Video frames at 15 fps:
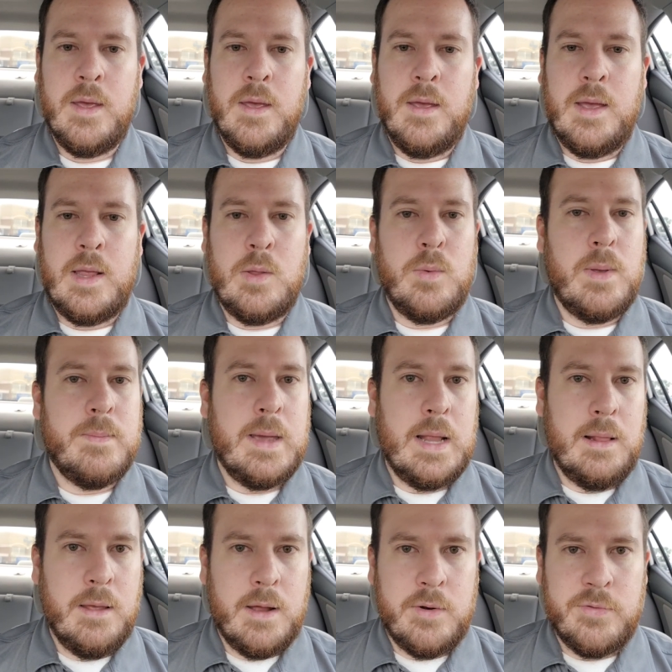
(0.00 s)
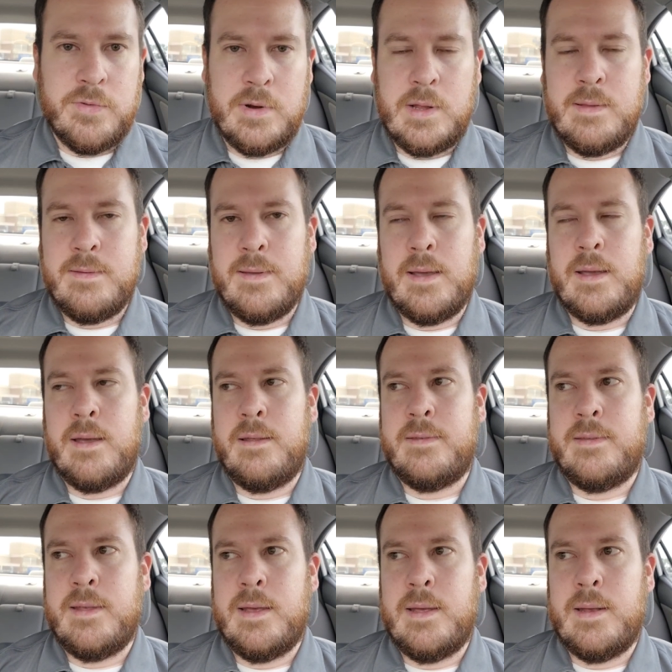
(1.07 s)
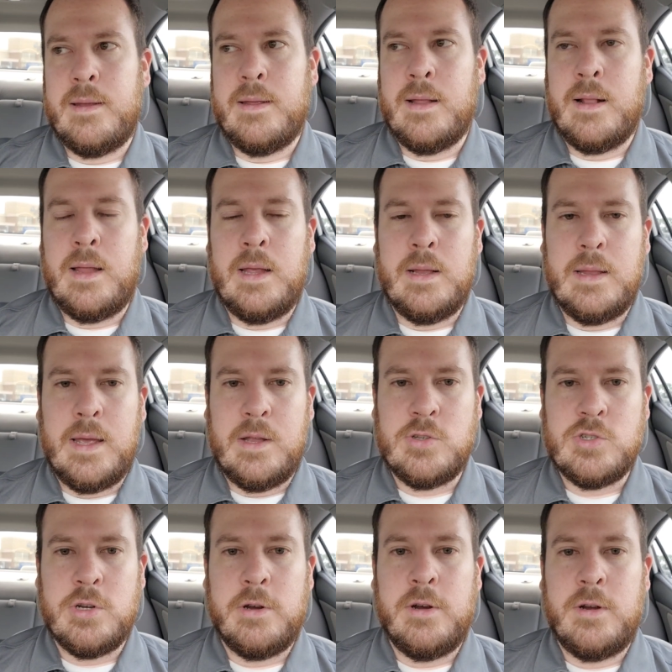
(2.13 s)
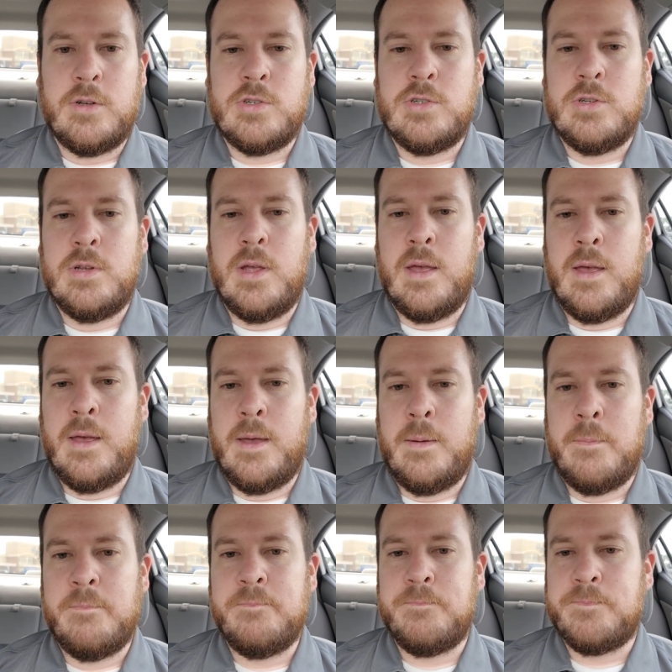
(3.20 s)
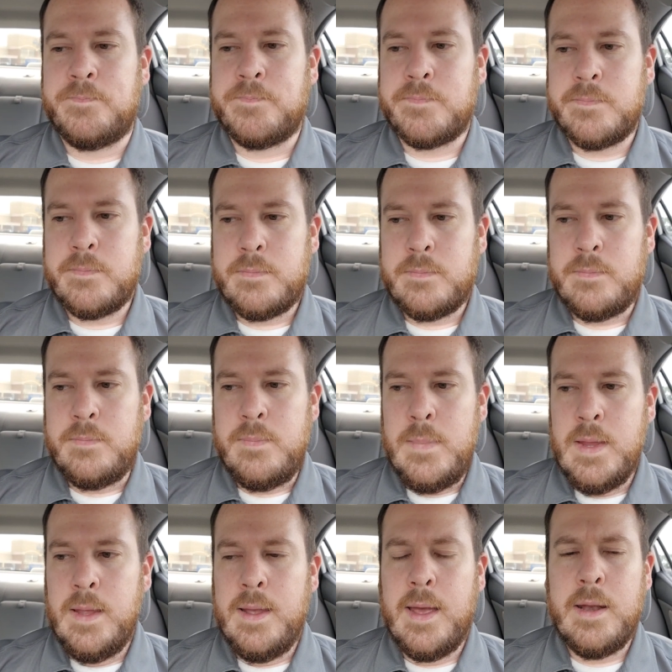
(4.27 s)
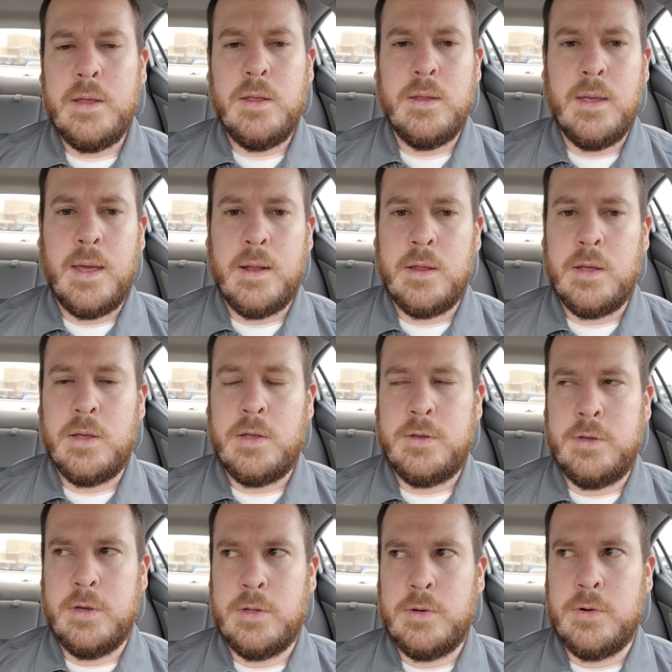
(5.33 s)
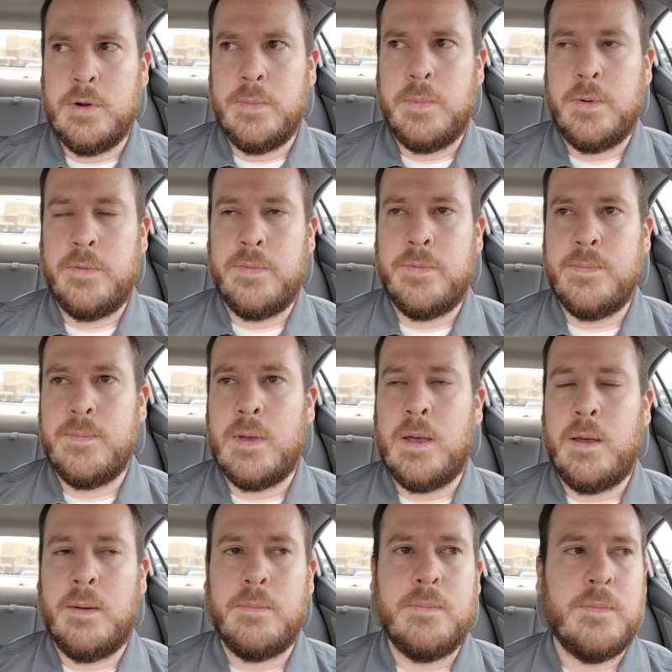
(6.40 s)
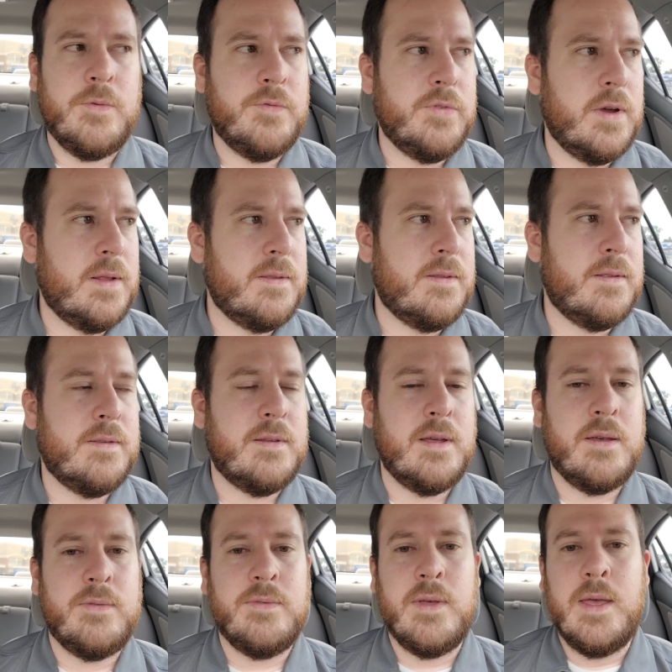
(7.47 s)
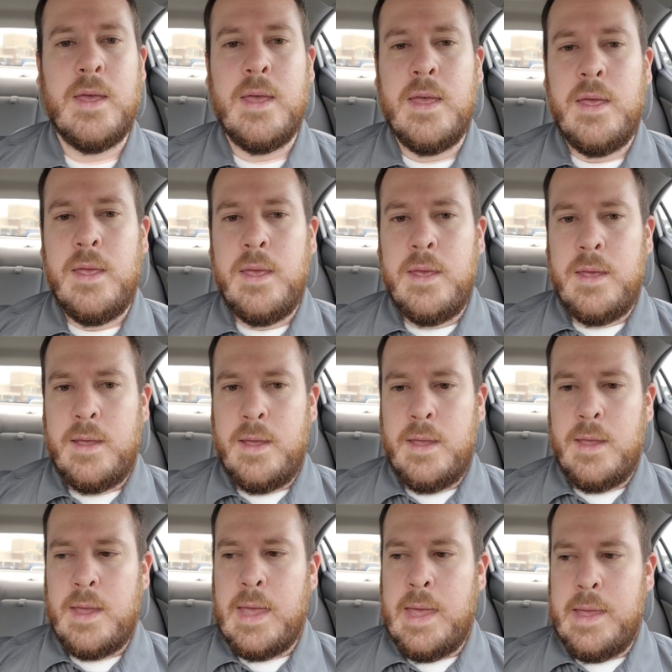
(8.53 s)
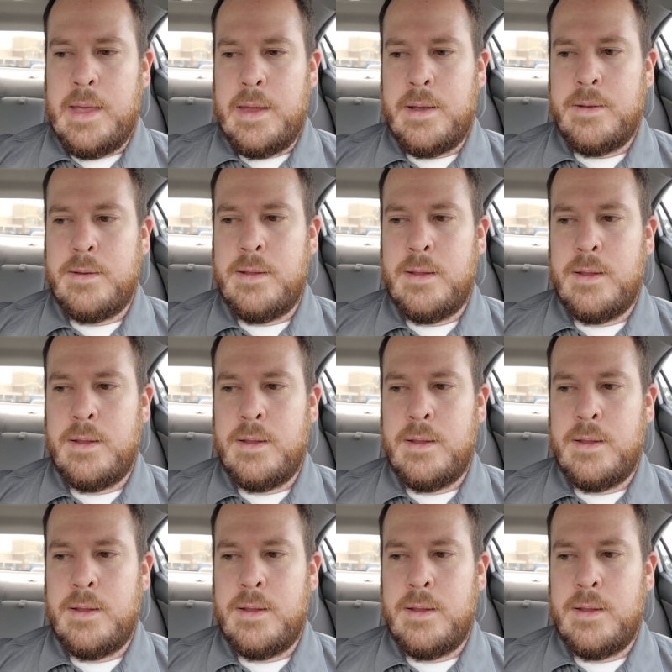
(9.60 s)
and then we made a lot of friends, like I said, in that church. Had a good group of friends and stuff, and